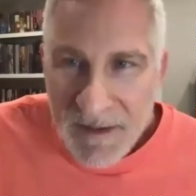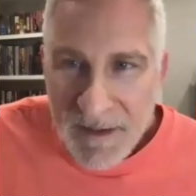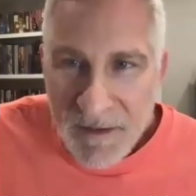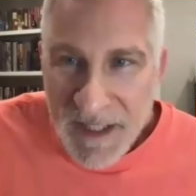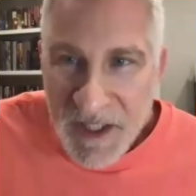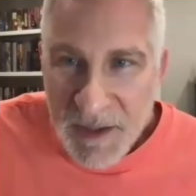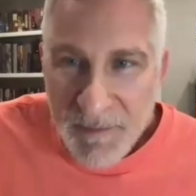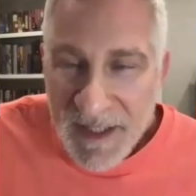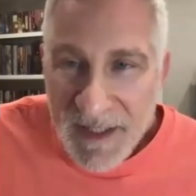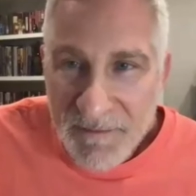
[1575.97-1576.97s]
you know,
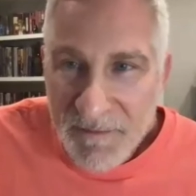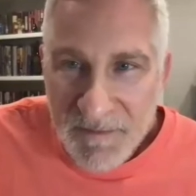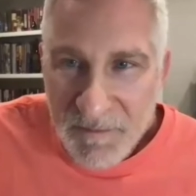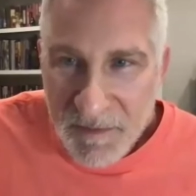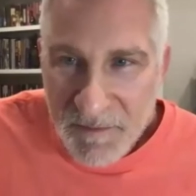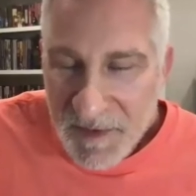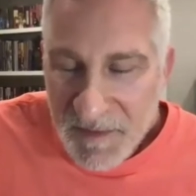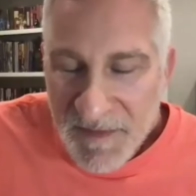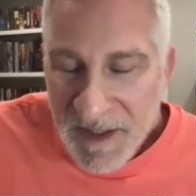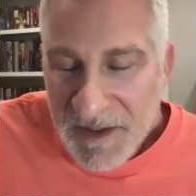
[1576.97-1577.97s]
KGB
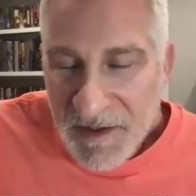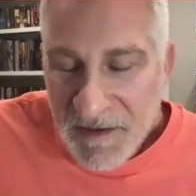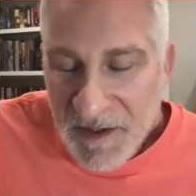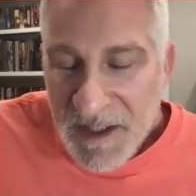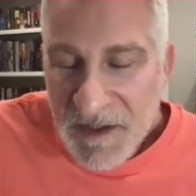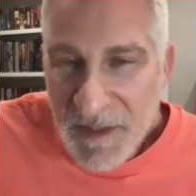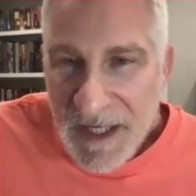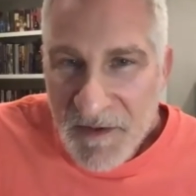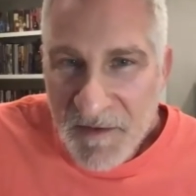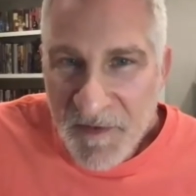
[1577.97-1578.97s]
military thugs
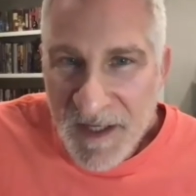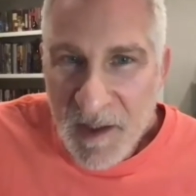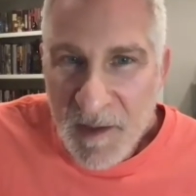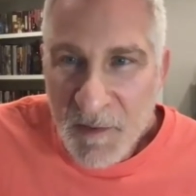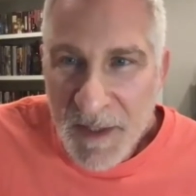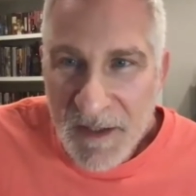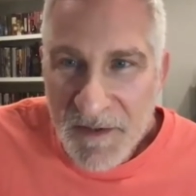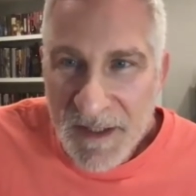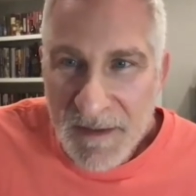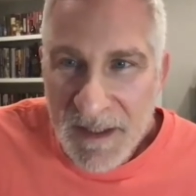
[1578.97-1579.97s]
around to follow him around
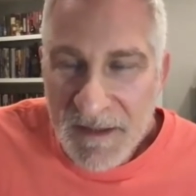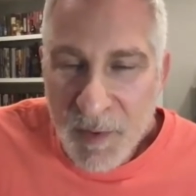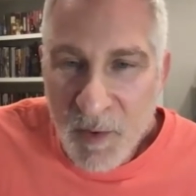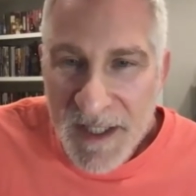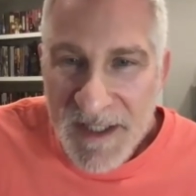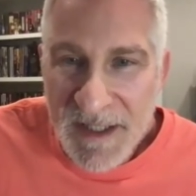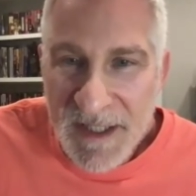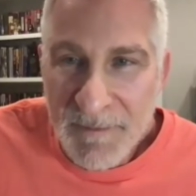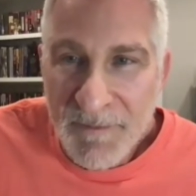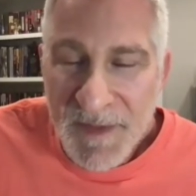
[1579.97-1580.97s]
and, and poison
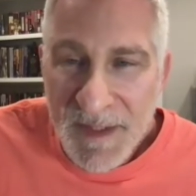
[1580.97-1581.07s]
him.